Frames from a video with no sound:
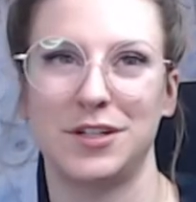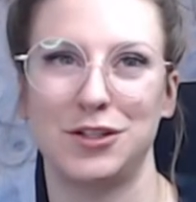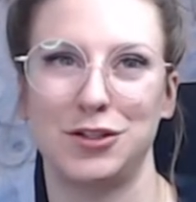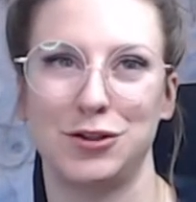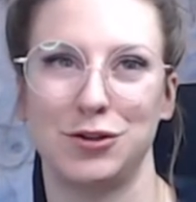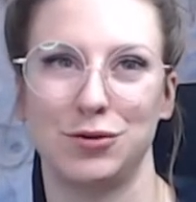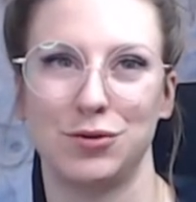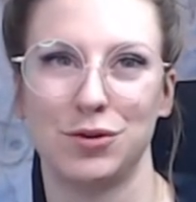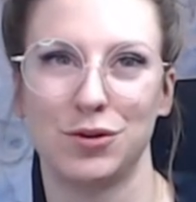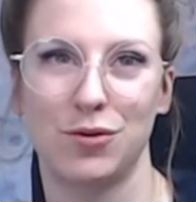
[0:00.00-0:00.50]
a
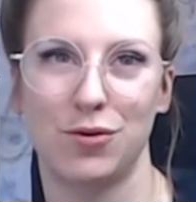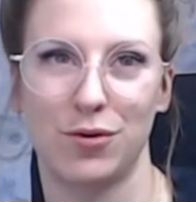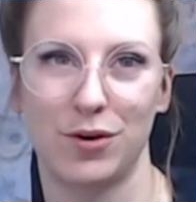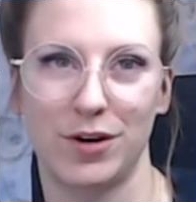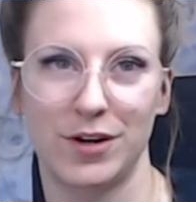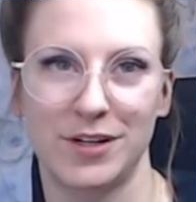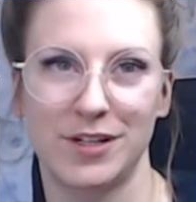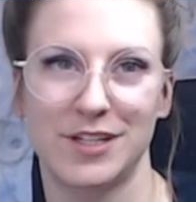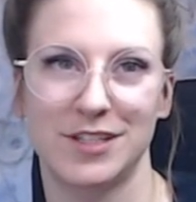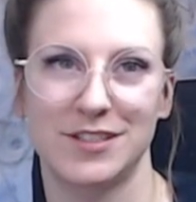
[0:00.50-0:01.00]

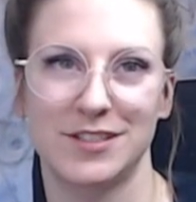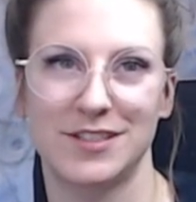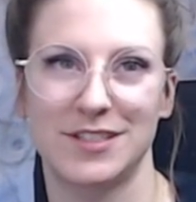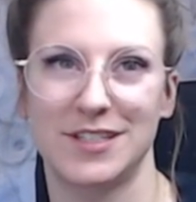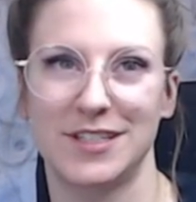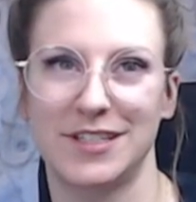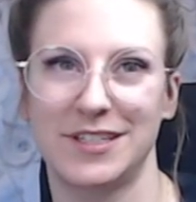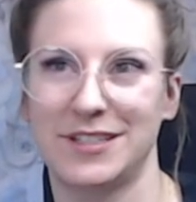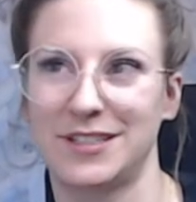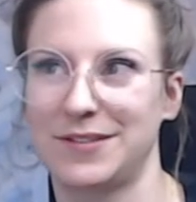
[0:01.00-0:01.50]
unicorn because
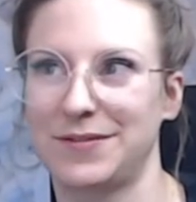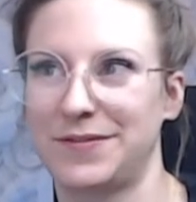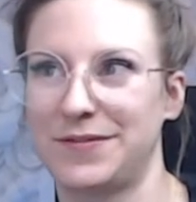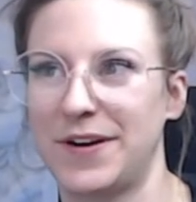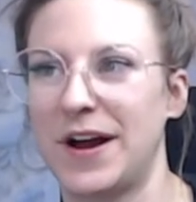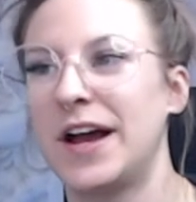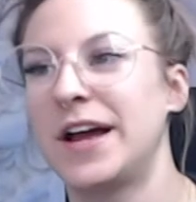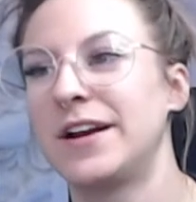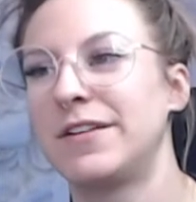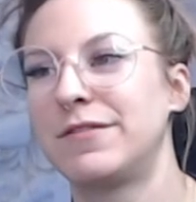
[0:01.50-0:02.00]
it's
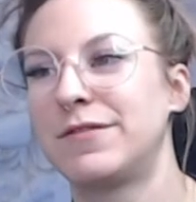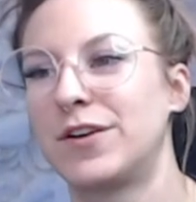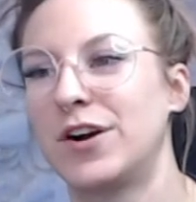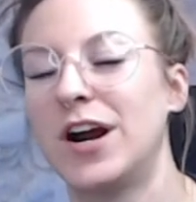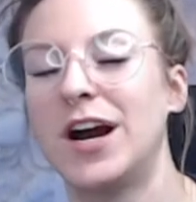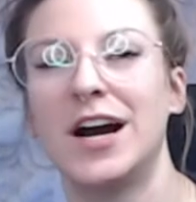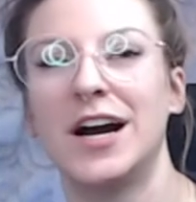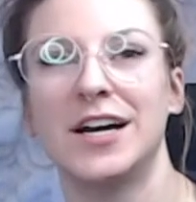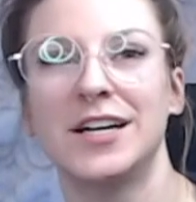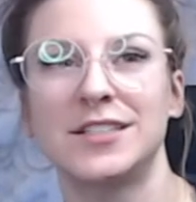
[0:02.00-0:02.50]
fun for
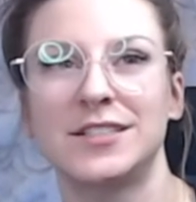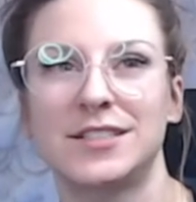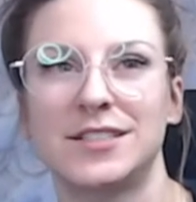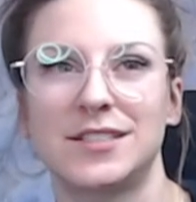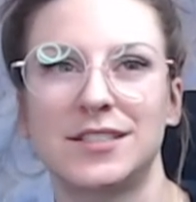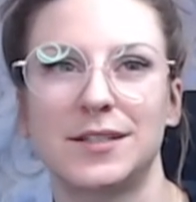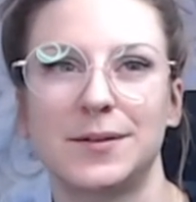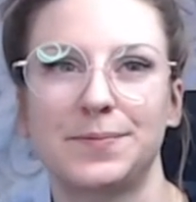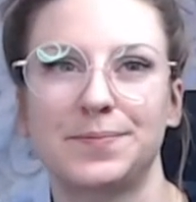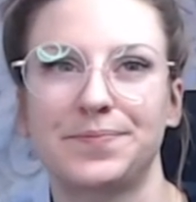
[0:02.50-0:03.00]

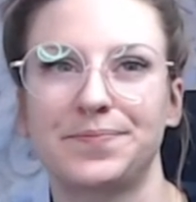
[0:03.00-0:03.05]
us.